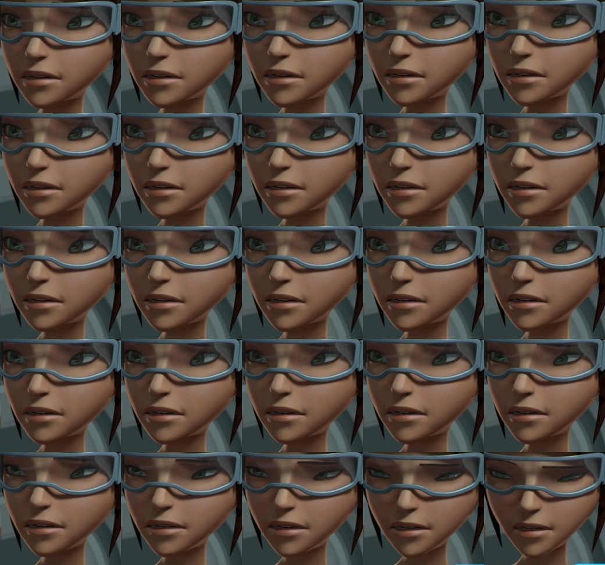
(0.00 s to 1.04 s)
It's
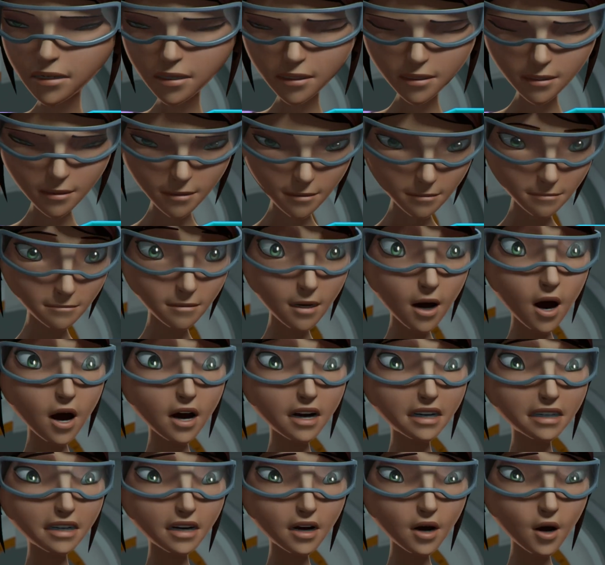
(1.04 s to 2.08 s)
monkshood.
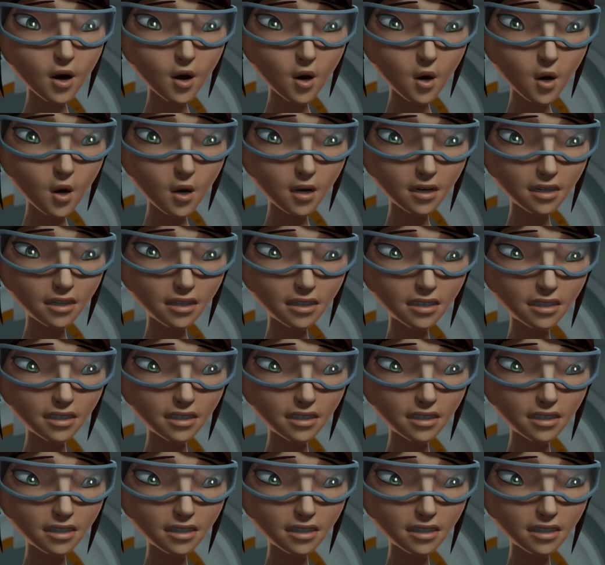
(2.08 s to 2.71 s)
Monkshood?